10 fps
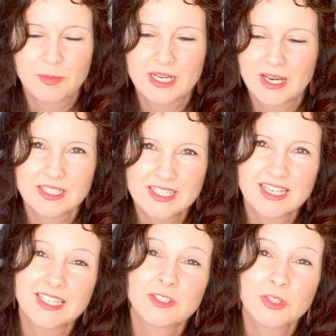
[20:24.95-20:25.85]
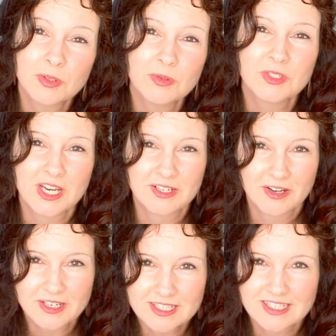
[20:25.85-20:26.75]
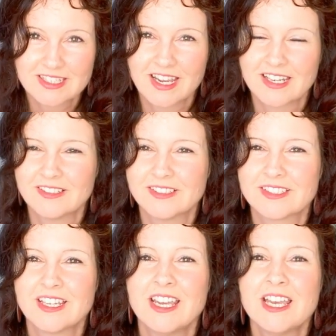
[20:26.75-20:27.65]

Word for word: But I did get two Jane Austen titles,